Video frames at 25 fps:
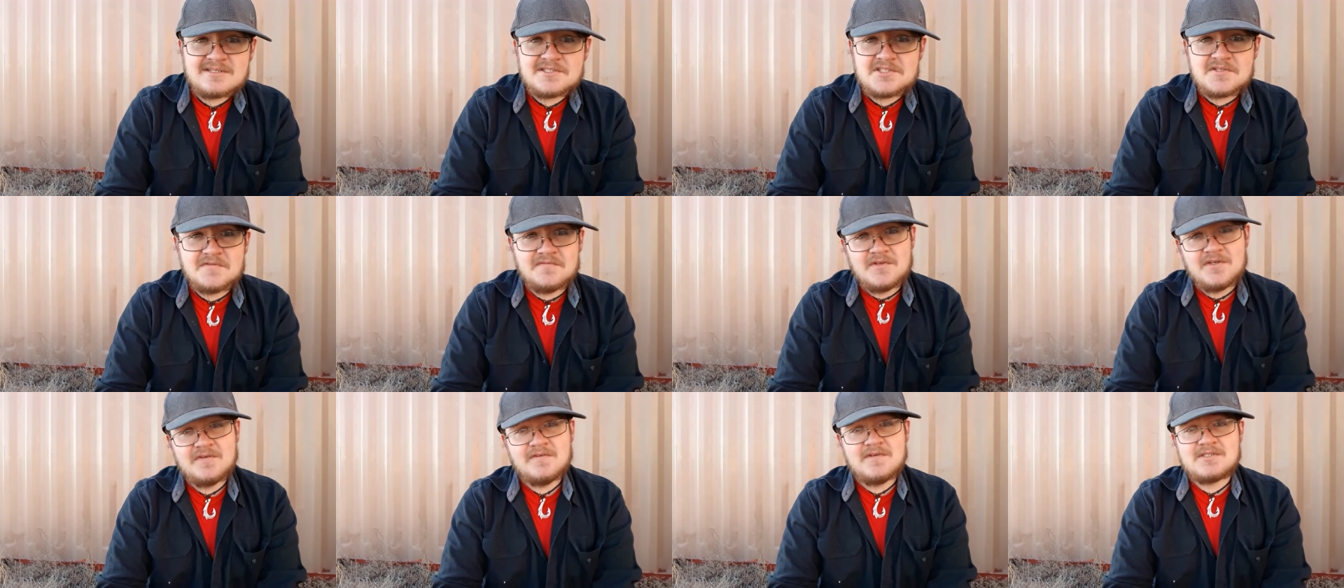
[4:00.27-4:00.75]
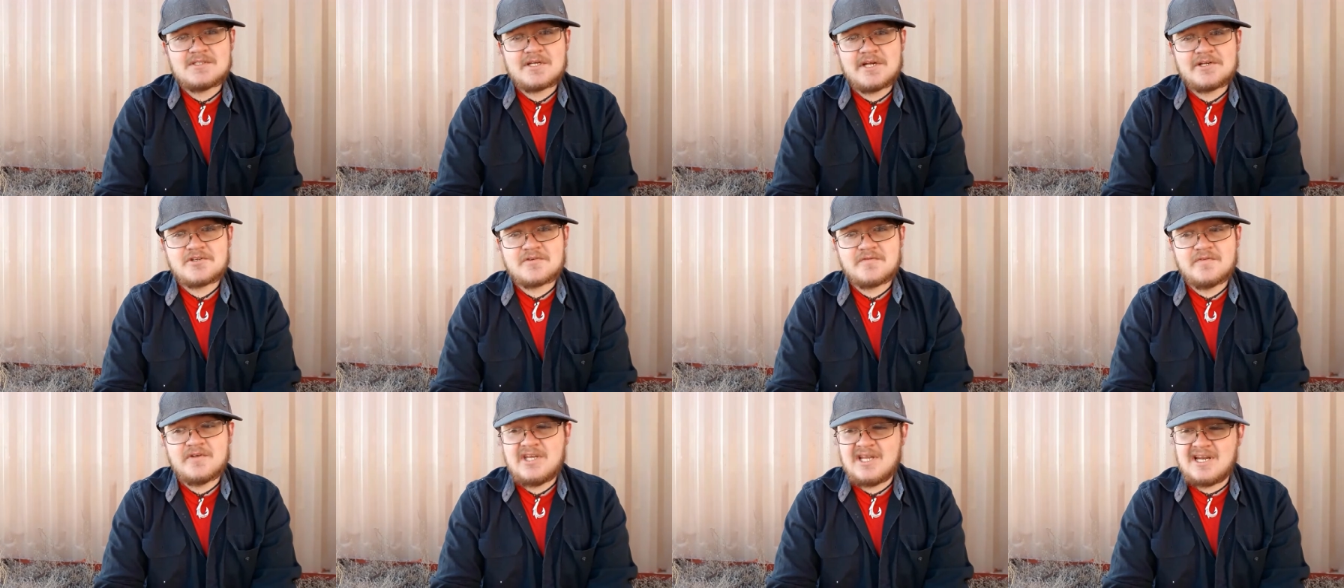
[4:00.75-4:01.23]
CIVI's
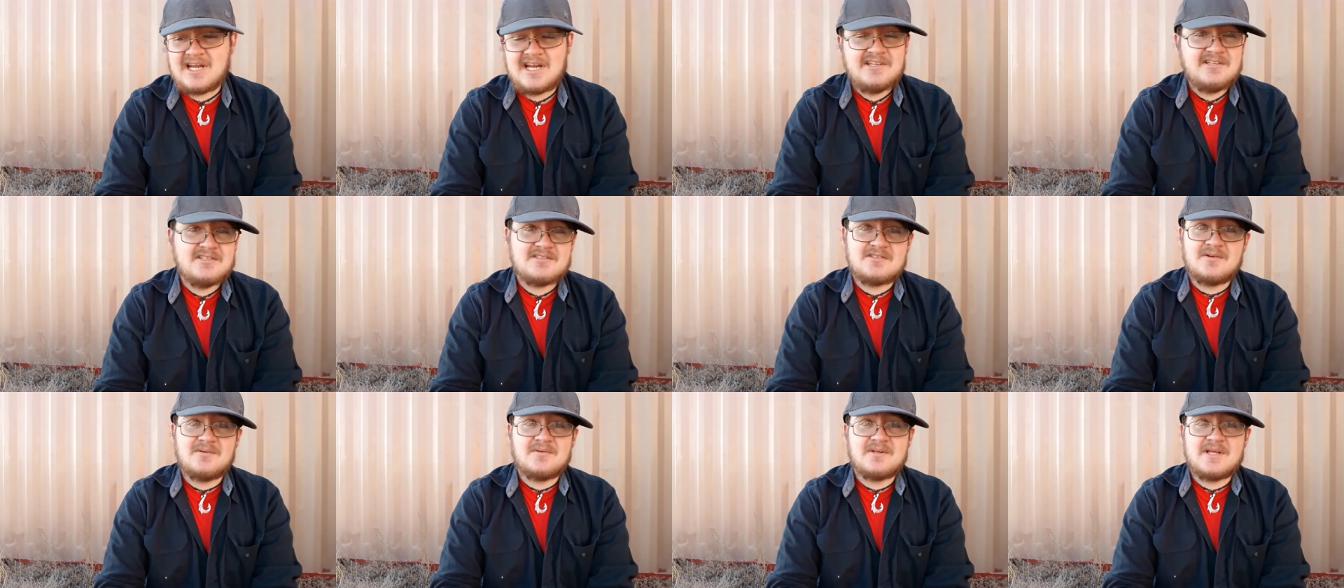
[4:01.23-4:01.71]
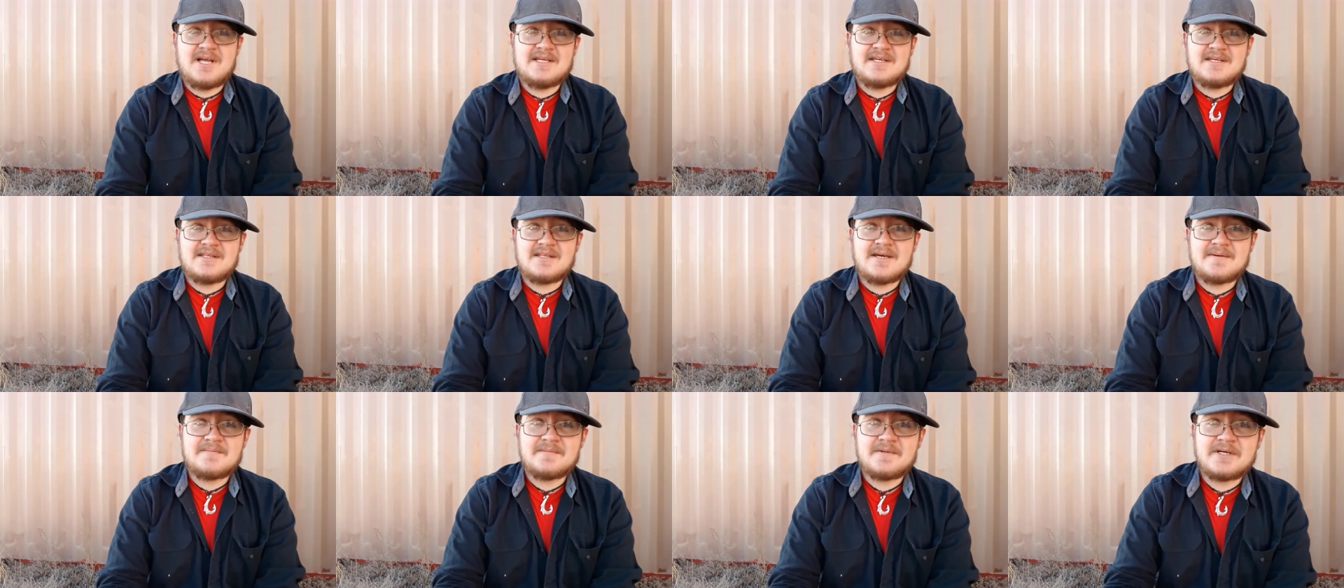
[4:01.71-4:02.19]
Nitro V, and I just don't like
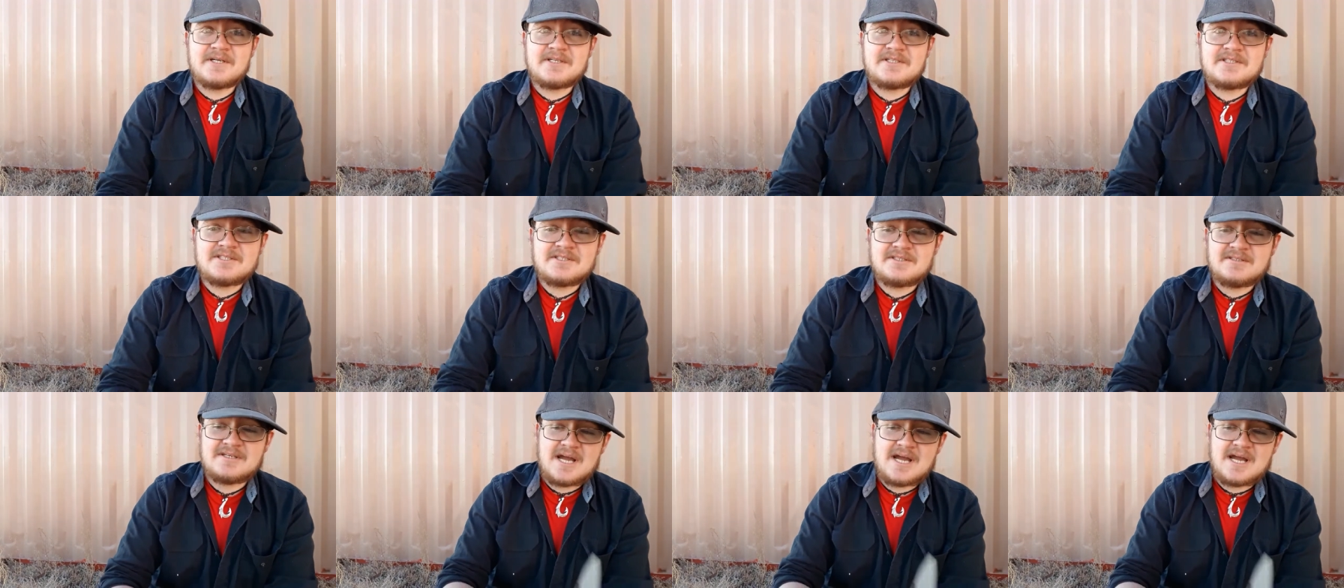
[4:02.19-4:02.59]
it that much.